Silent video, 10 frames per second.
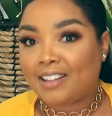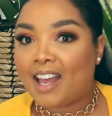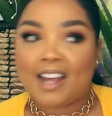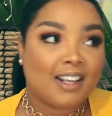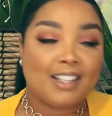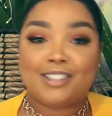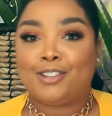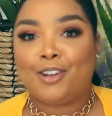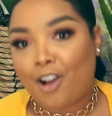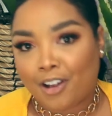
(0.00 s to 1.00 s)
that is
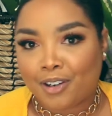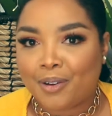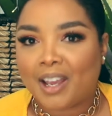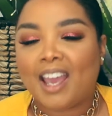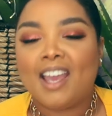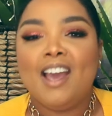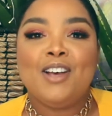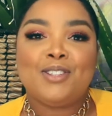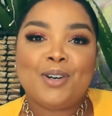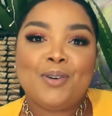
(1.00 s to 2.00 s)
gone, okay?
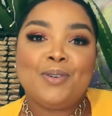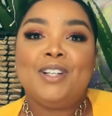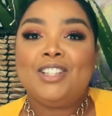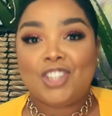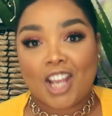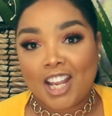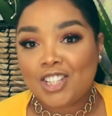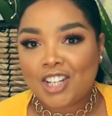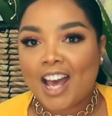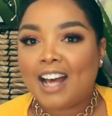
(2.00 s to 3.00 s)
So
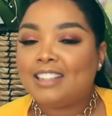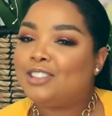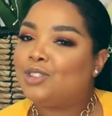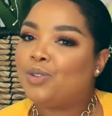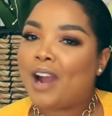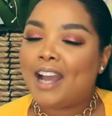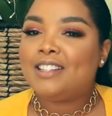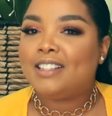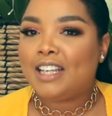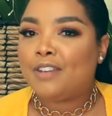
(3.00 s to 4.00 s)
change that, try
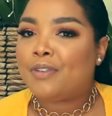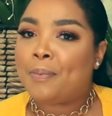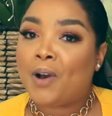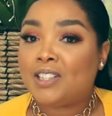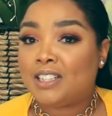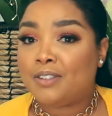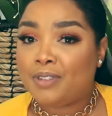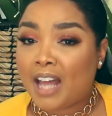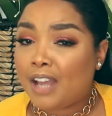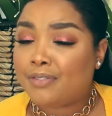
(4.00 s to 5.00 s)
to live a positive
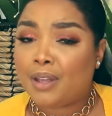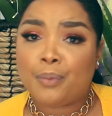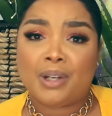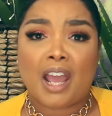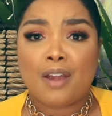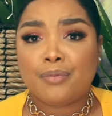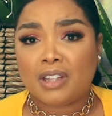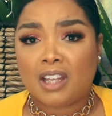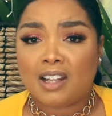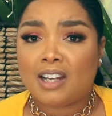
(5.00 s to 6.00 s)
life, and with
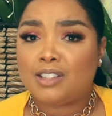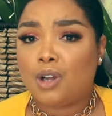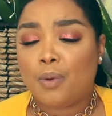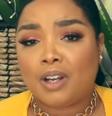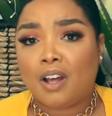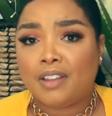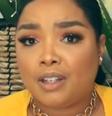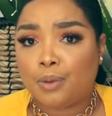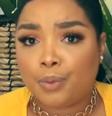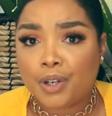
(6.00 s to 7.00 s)
everything that is going on
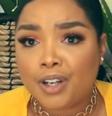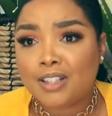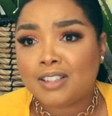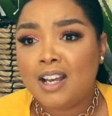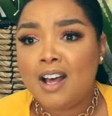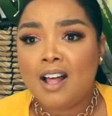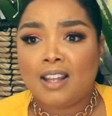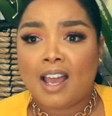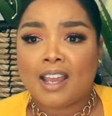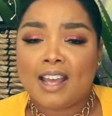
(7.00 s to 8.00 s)
in the world,
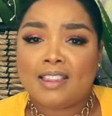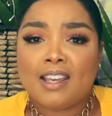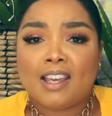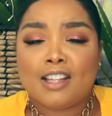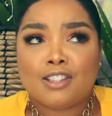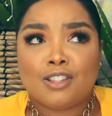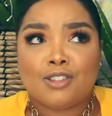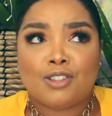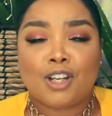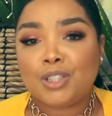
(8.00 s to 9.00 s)
like, I think it's
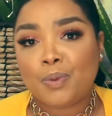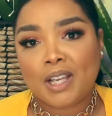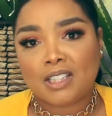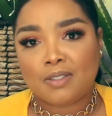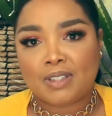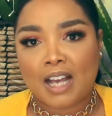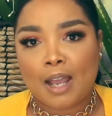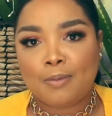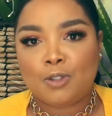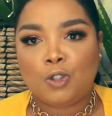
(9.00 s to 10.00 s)
such a waste of
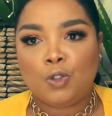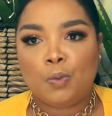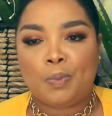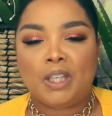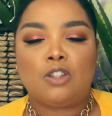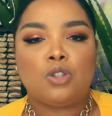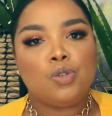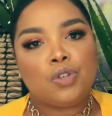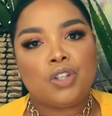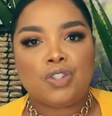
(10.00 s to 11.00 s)
time to be
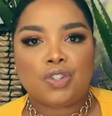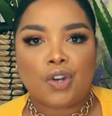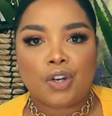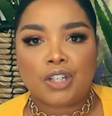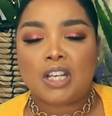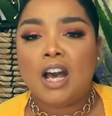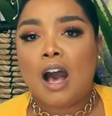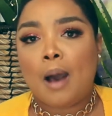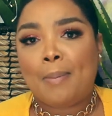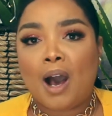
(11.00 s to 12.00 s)
too concerned
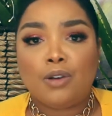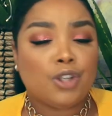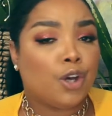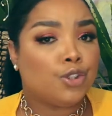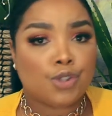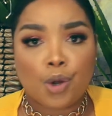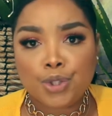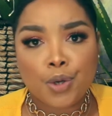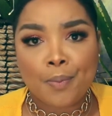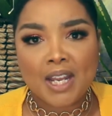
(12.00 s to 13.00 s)
about
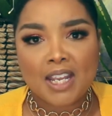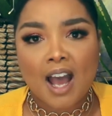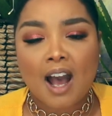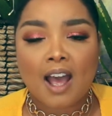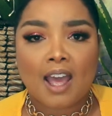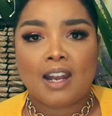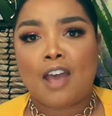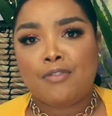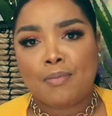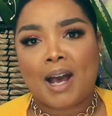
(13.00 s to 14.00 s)
social media and
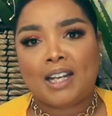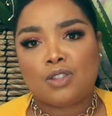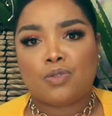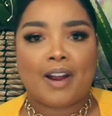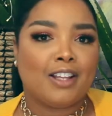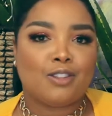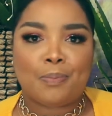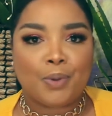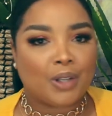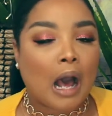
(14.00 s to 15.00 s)
everybody trying to
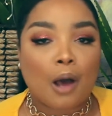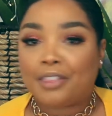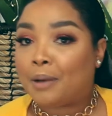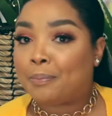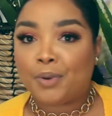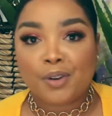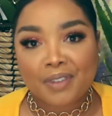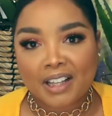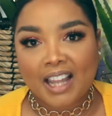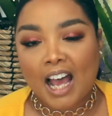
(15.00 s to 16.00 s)
put out their
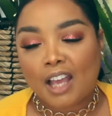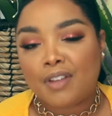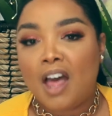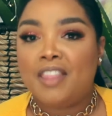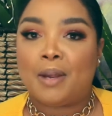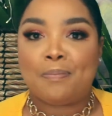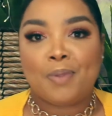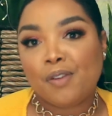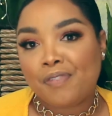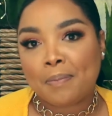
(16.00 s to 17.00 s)
perfect life, their
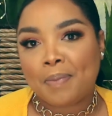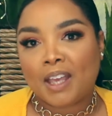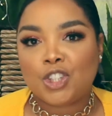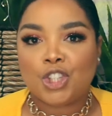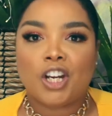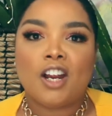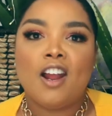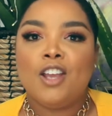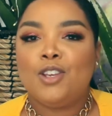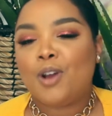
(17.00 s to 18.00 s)
perfect picture.
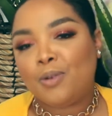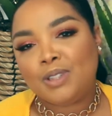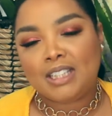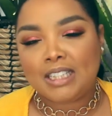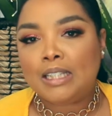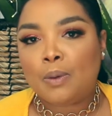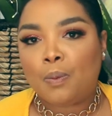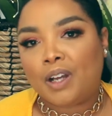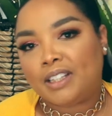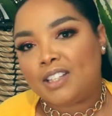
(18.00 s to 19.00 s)
You don't see
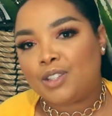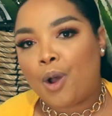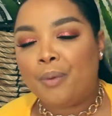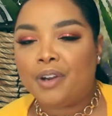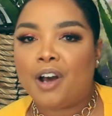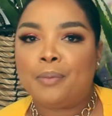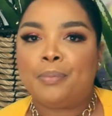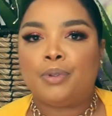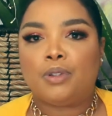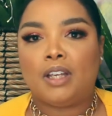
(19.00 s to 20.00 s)
what is going
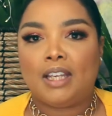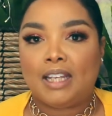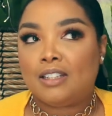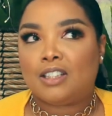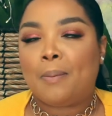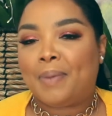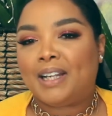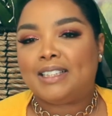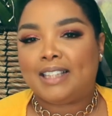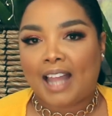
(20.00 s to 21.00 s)
on in
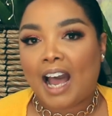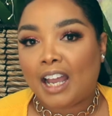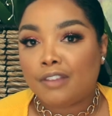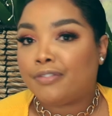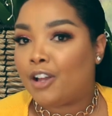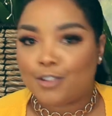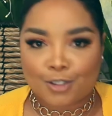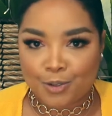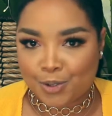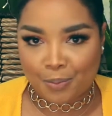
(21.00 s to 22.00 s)
somebody's life on
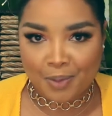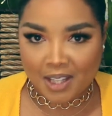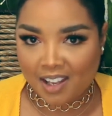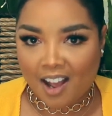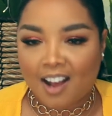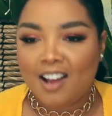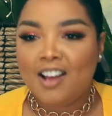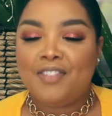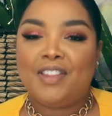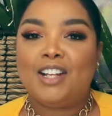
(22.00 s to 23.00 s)
social media.
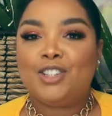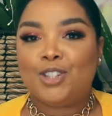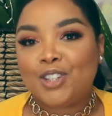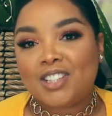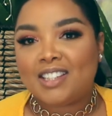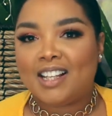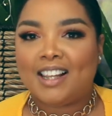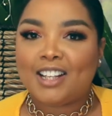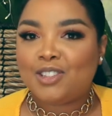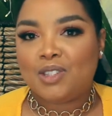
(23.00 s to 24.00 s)
They just
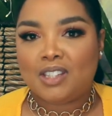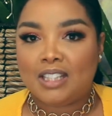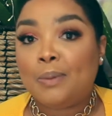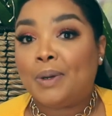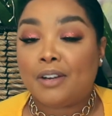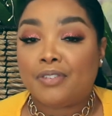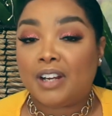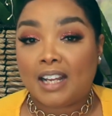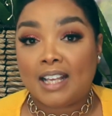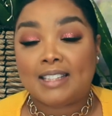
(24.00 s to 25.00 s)
let you see whatever
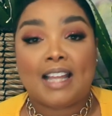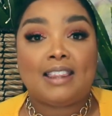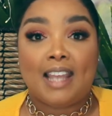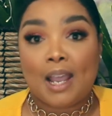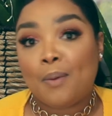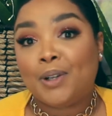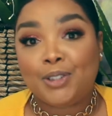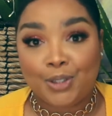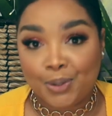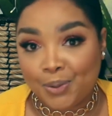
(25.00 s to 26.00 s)
it is that they
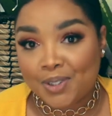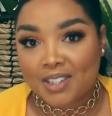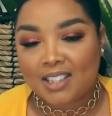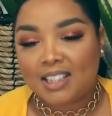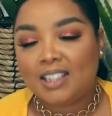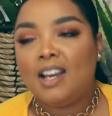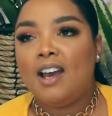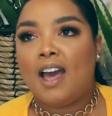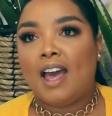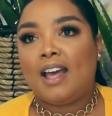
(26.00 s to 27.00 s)
want you to see.
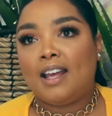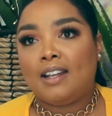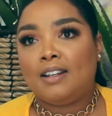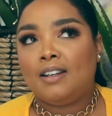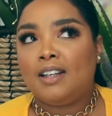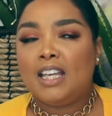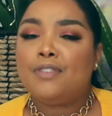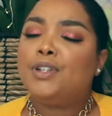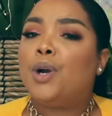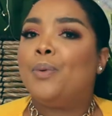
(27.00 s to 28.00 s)
And
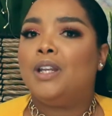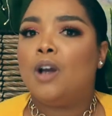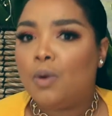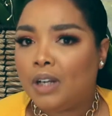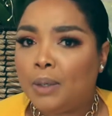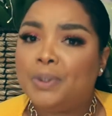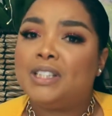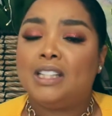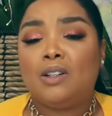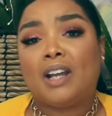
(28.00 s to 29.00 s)
even though we know that, we
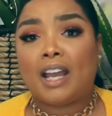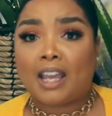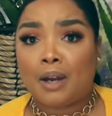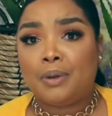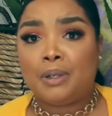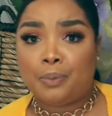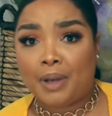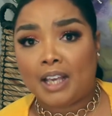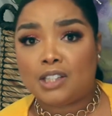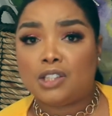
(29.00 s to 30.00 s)
still get carried
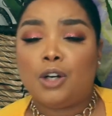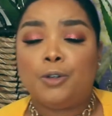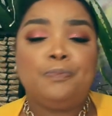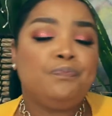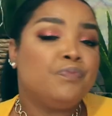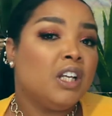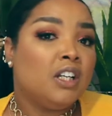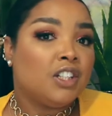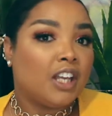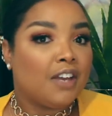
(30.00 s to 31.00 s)
away. So
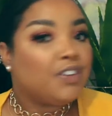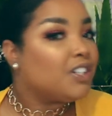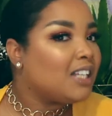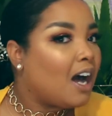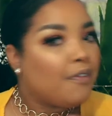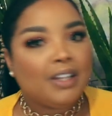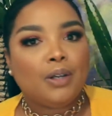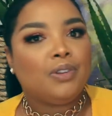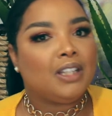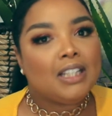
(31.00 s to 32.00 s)
give yourself a
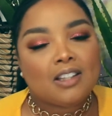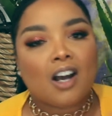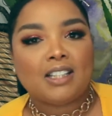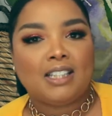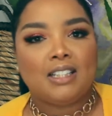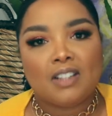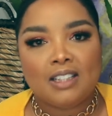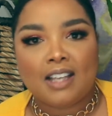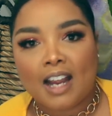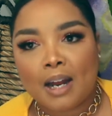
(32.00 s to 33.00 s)
little detox here
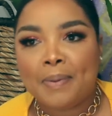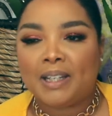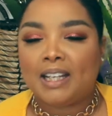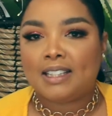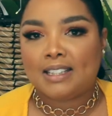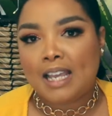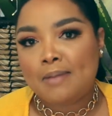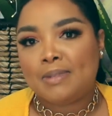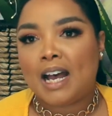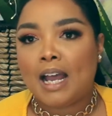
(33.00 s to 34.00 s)
and there, but at the
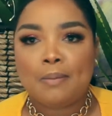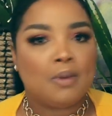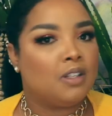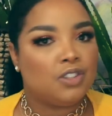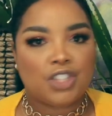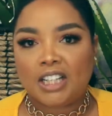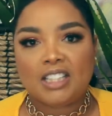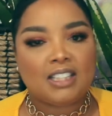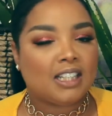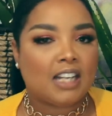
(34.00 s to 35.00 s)
same time,
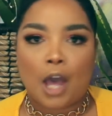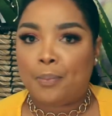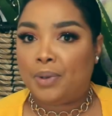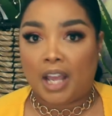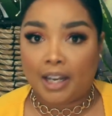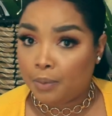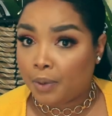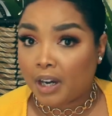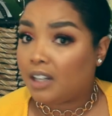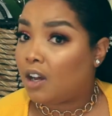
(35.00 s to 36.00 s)
jealousy can happen
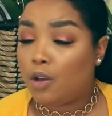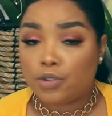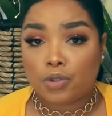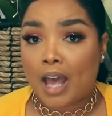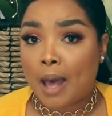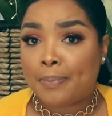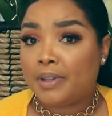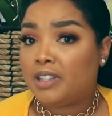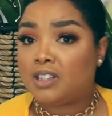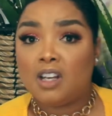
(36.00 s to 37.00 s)
anywhere. It also
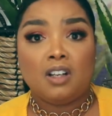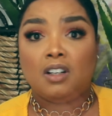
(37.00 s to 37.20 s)
happens